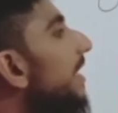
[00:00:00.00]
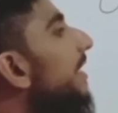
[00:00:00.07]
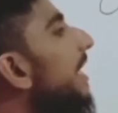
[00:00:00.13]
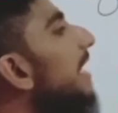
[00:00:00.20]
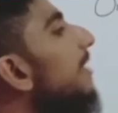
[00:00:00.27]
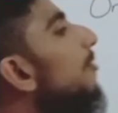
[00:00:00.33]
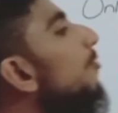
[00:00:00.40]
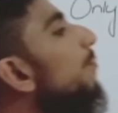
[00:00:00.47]

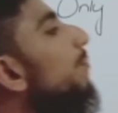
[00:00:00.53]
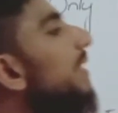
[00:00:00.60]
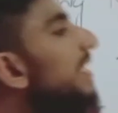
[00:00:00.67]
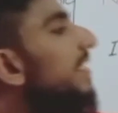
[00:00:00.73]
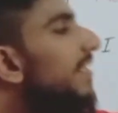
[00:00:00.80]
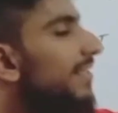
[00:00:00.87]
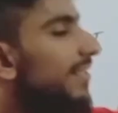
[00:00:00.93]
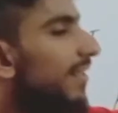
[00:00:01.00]
10
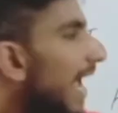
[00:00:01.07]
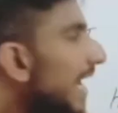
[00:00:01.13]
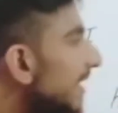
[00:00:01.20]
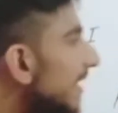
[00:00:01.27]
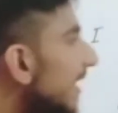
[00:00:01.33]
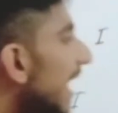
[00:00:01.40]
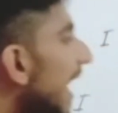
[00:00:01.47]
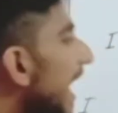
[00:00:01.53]
rupees is
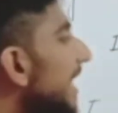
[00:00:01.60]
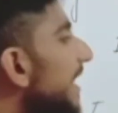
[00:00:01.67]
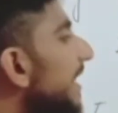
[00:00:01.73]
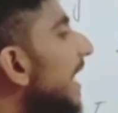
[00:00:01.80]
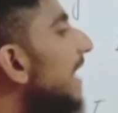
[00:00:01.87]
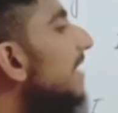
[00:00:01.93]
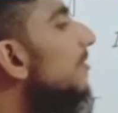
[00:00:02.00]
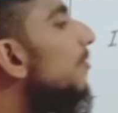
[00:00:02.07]
right and
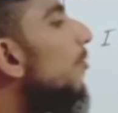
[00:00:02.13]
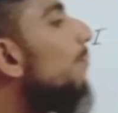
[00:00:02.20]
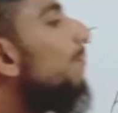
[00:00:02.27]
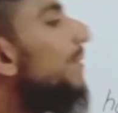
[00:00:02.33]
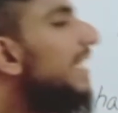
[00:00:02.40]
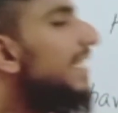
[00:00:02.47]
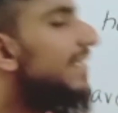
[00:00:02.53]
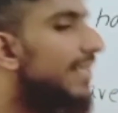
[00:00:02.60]
10
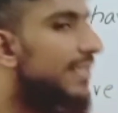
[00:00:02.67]
rupees